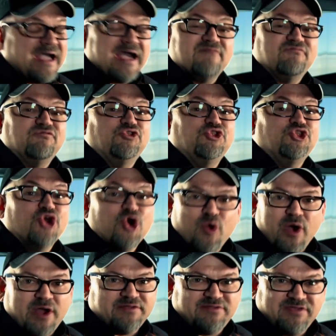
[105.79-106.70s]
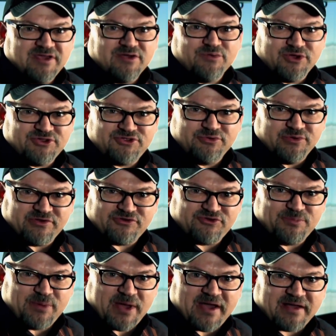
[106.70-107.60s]
I have no idea what to
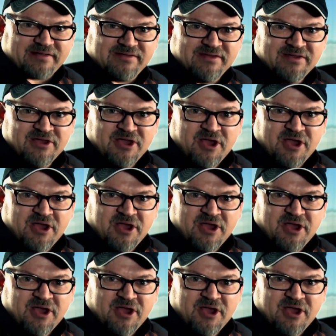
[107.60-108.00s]
expect.